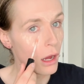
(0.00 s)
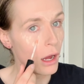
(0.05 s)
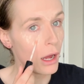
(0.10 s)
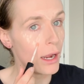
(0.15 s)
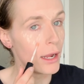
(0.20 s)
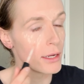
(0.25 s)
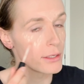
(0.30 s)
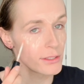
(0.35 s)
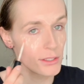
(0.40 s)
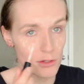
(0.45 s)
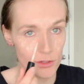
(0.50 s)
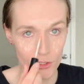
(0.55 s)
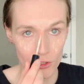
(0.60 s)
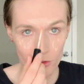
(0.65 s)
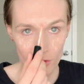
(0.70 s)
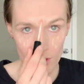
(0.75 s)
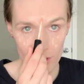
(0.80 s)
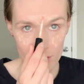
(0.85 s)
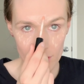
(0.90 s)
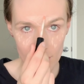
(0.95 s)
I also do
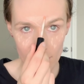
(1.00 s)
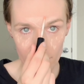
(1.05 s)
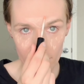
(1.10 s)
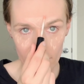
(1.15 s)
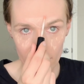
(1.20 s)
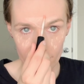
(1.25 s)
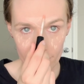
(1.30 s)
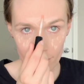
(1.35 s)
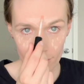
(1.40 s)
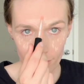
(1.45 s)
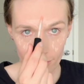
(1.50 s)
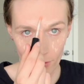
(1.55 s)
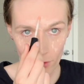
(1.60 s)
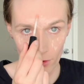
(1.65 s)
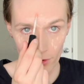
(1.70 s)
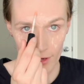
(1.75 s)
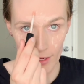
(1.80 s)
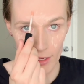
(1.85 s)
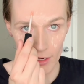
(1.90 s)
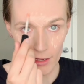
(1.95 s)
this area of the
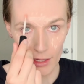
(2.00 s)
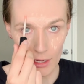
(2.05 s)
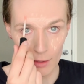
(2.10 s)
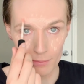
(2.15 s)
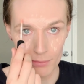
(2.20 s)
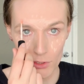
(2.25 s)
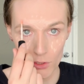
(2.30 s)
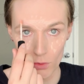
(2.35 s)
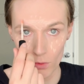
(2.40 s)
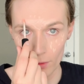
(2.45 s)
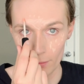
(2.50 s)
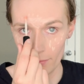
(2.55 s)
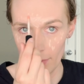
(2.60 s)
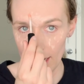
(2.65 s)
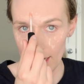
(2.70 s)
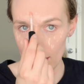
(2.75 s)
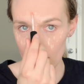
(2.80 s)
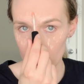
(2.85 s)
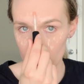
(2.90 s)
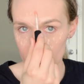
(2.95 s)
forehead up to
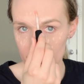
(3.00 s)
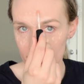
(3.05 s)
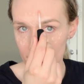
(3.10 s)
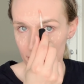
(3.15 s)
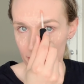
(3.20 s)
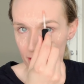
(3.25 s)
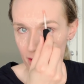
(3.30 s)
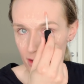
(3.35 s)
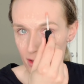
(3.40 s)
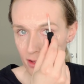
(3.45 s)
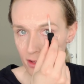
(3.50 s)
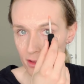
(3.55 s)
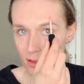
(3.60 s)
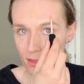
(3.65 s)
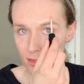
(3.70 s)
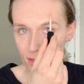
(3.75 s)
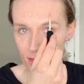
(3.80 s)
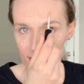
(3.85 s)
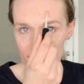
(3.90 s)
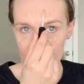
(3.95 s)
about
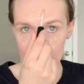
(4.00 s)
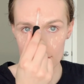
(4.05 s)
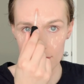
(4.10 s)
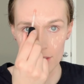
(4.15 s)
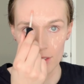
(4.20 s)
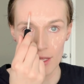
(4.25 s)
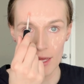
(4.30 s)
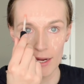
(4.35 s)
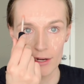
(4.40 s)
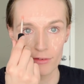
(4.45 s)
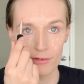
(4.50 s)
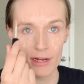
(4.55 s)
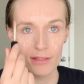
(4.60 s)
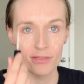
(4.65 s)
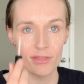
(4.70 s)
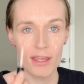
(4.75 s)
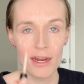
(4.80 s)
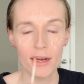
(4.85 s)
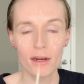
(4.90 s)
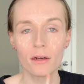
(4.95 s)
this line
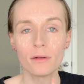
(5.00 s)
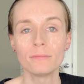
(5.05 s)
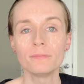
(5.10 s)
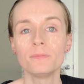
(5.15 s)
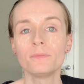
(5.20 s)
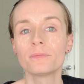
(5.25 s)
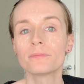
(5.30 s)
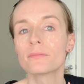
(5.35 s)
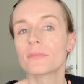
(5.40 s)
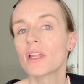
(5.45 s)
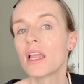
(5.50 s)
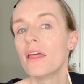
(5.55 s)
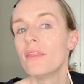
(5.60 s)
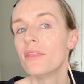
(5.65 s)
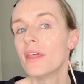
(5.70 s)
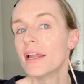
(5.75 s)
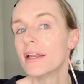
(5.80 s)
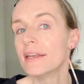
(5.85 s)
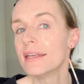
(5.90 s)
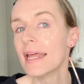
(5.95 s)
right there. And
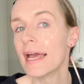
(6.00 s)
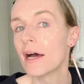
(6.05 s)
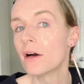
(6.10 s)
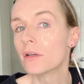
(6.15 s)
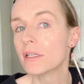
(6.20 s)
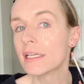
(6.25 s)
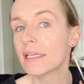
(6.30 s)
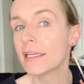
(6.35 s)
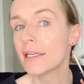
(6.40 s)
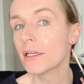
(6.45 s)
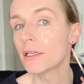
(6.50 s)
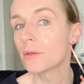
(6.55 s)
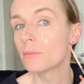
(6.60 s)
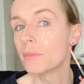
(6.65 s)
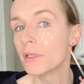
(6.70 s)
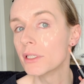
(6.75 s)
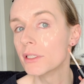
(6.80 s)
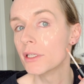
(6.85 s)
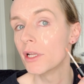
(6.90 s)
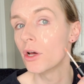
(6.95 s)
then down here
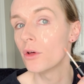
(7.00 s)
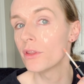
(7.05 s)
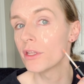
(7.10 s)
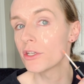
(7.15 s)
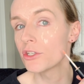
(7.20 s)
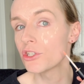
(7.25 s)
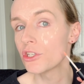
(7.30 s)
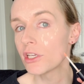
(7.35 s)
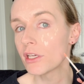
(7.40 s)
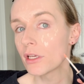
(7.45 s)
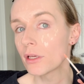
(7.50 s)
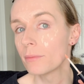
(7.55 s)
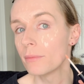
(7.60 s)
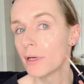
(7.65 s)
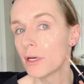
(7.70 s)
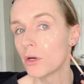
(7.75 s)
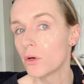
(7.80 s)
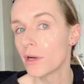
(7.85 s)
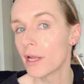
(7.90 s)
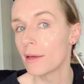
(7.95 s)
below the
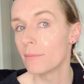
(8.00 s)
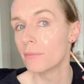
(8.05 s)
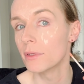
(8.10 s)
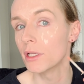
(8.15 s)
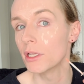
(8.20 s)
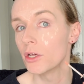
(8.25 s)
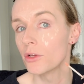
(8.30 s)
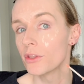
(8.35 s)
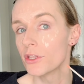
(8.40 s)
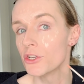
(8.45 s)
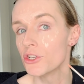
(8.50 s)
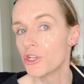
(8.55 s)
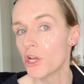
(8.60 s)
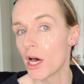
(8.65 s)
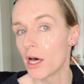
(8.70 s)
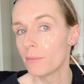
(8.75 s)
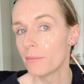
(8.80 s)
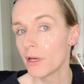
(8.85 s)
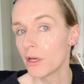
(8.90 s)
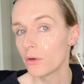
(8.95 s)
cheekbone and below the
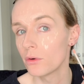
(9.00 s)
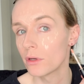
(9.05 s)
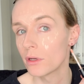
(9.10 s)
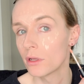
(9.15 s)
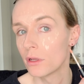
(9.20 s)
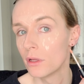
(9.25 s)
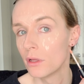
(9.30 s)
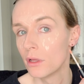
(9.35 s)
jawbone,